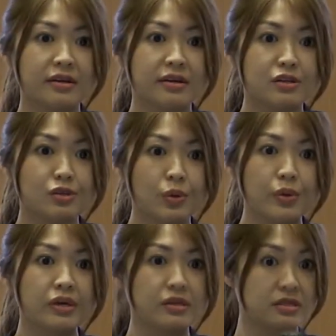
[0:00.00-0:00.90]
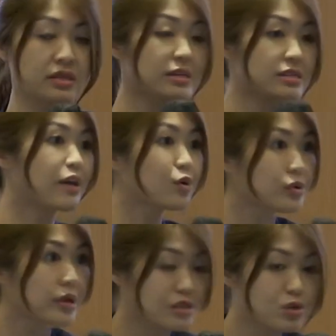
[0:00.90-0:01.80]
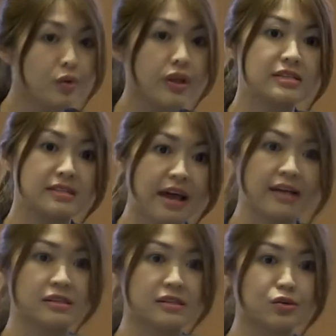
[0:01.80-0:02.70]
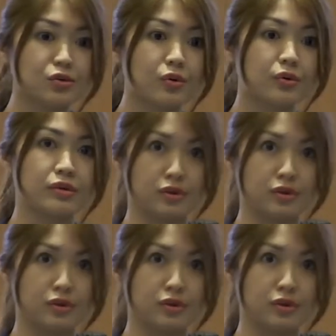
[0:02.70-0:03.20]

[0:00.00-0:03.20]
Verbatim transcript: So it's, it's as good as that, you know,